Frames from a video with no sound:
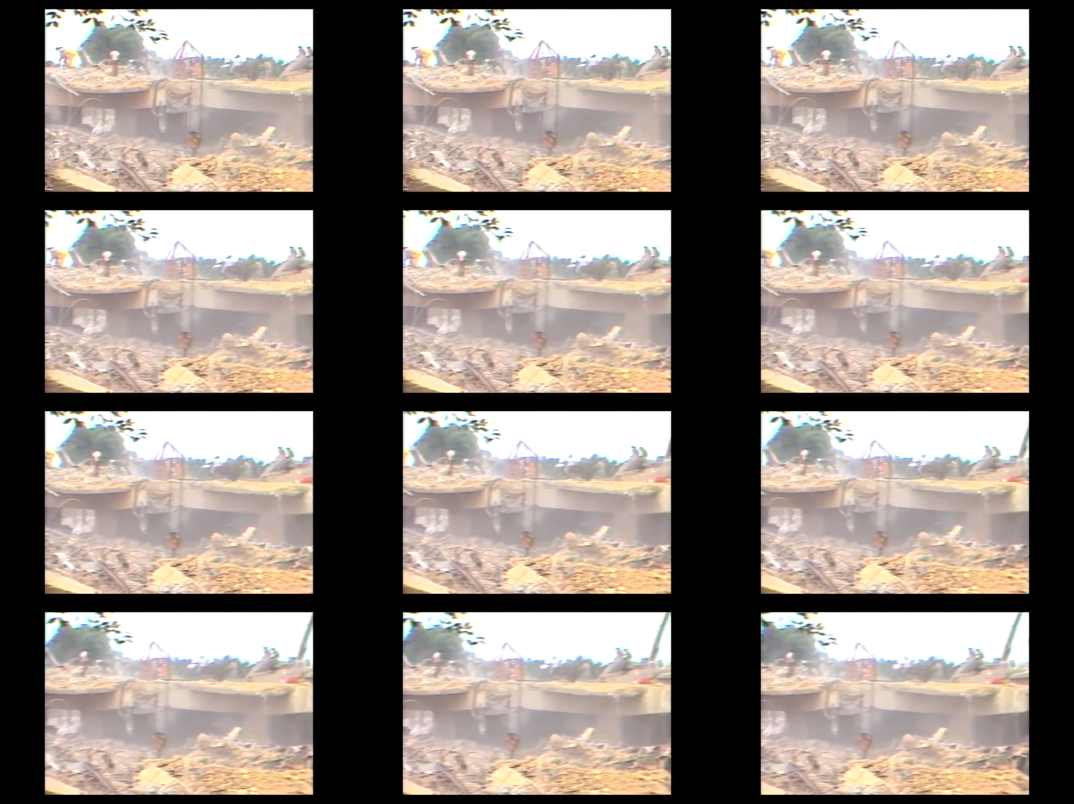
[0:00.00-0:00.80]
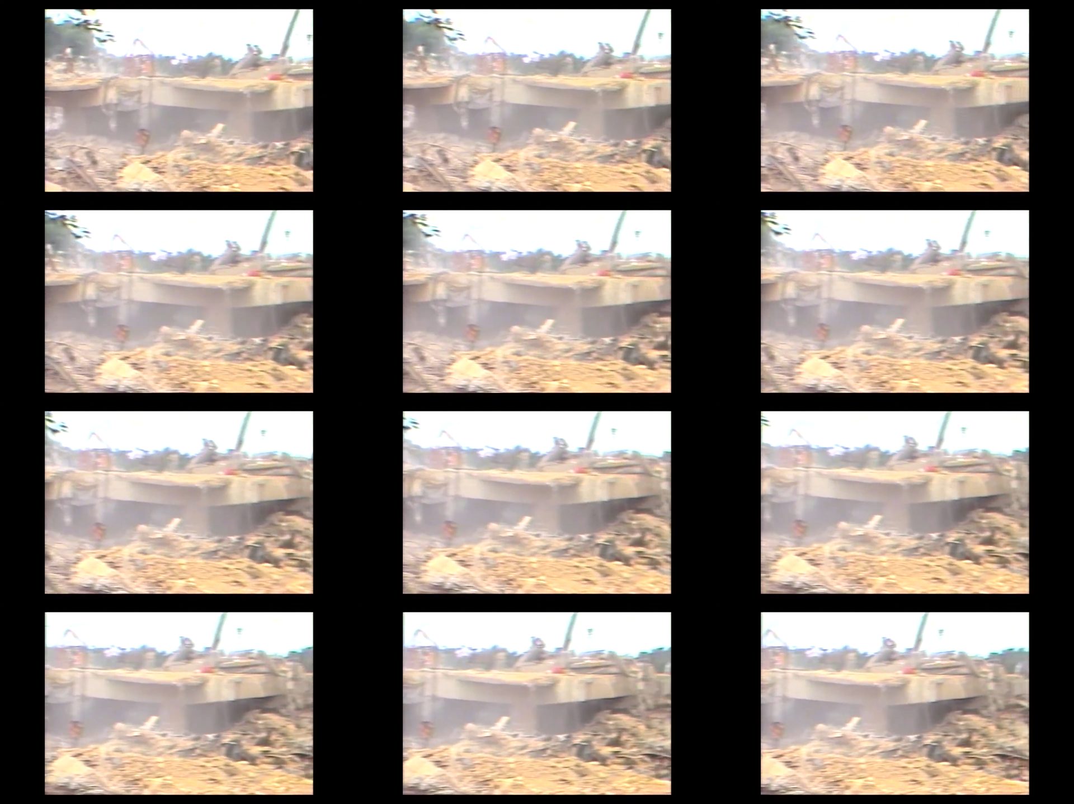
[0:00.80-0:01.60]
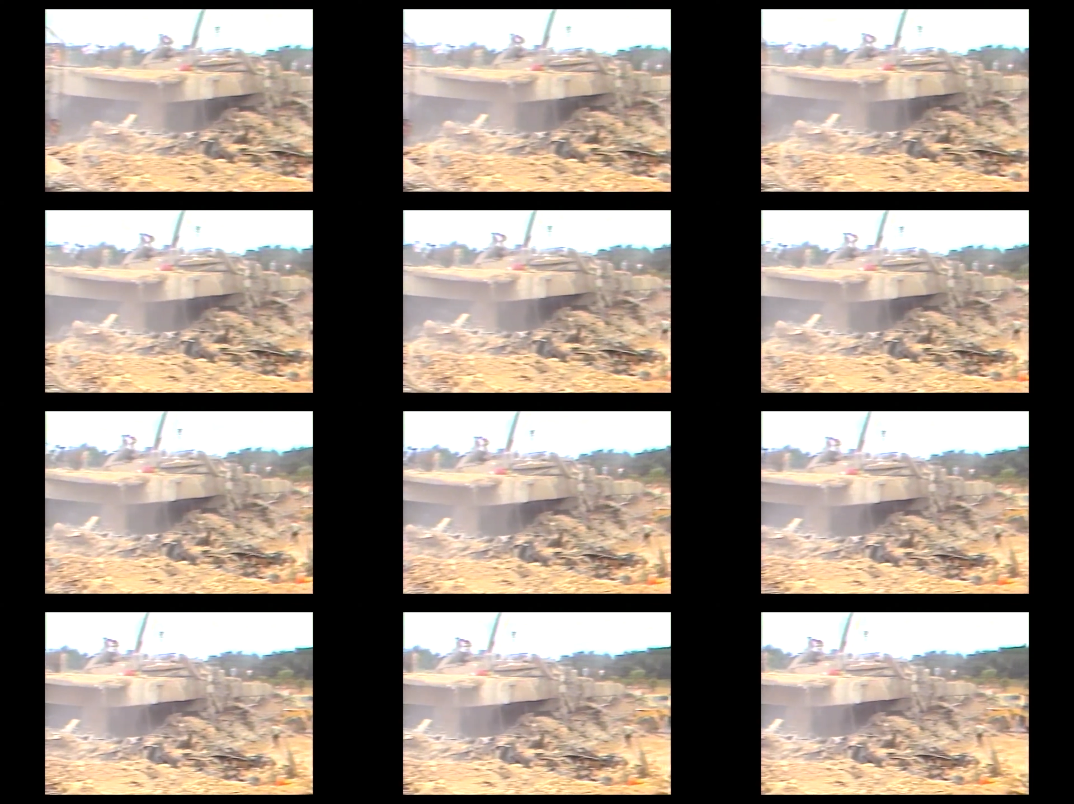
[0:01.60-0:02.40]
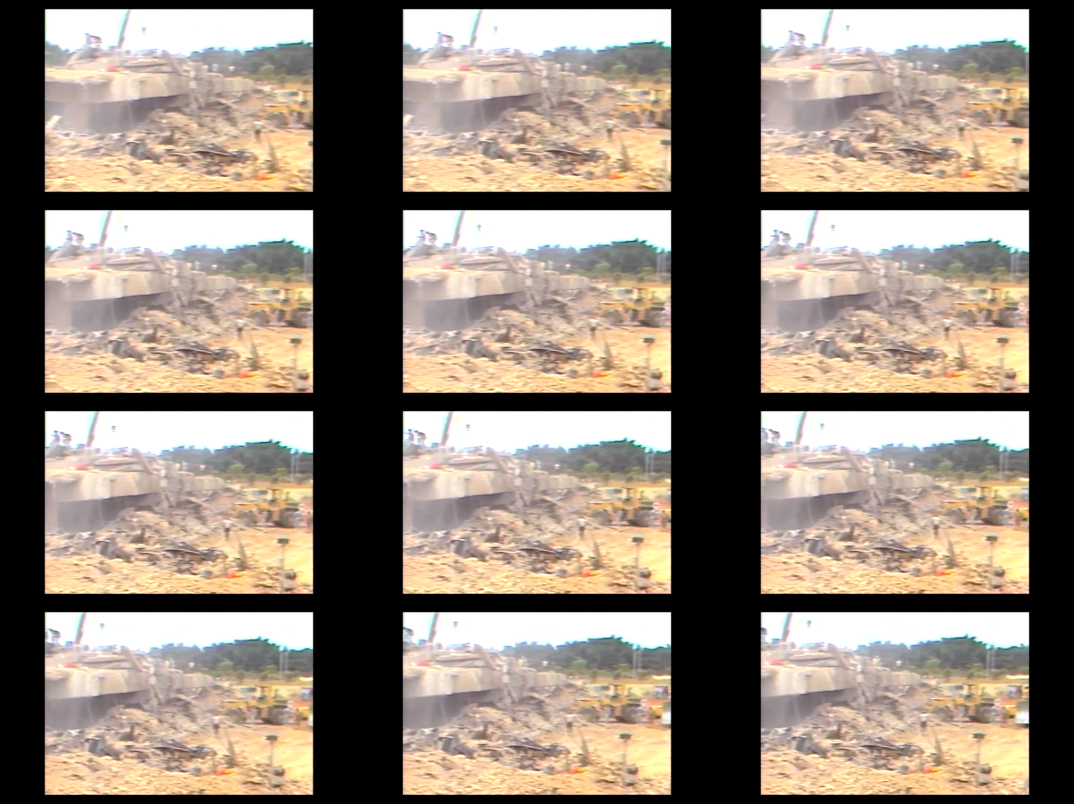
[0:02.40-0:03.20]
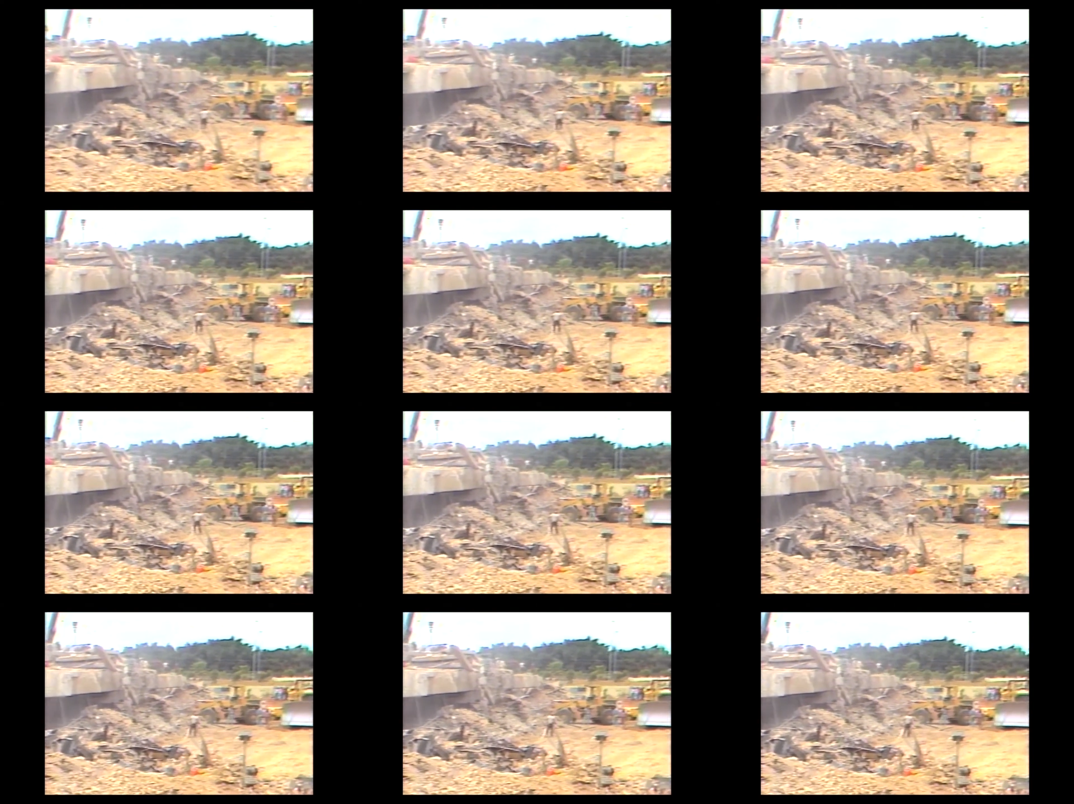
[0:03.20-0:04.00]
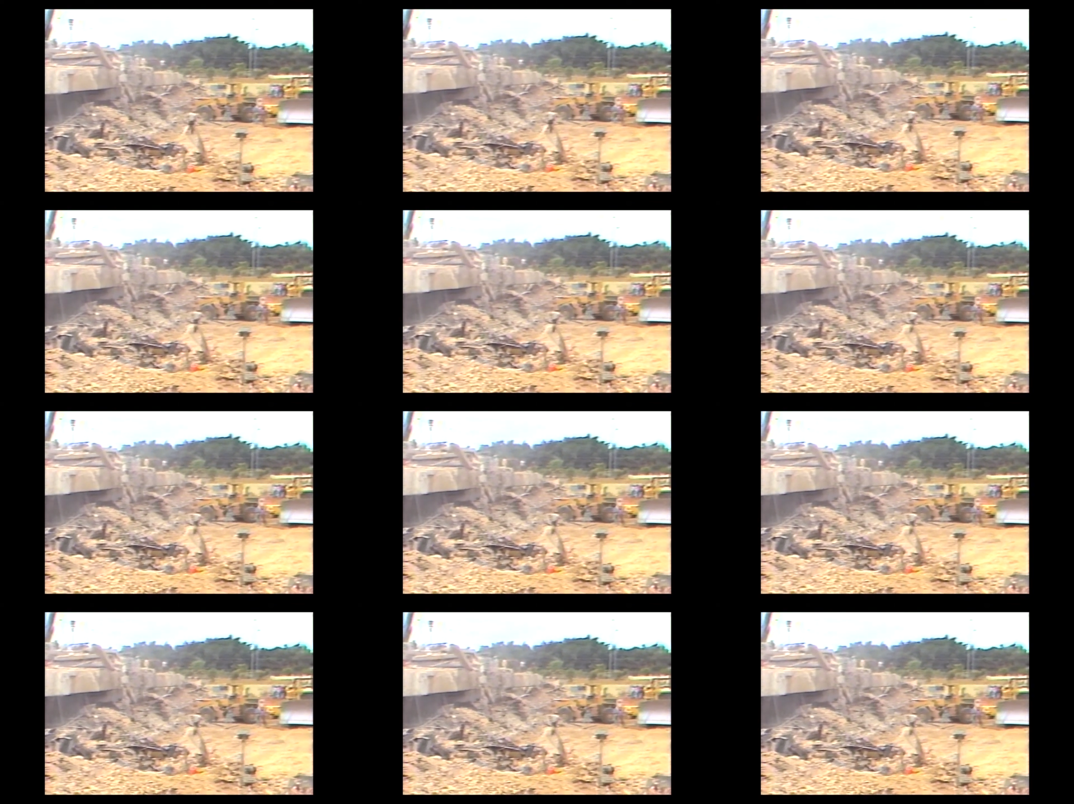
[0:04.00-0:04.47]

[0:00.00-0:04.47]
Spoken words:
[unreadable: no face in view]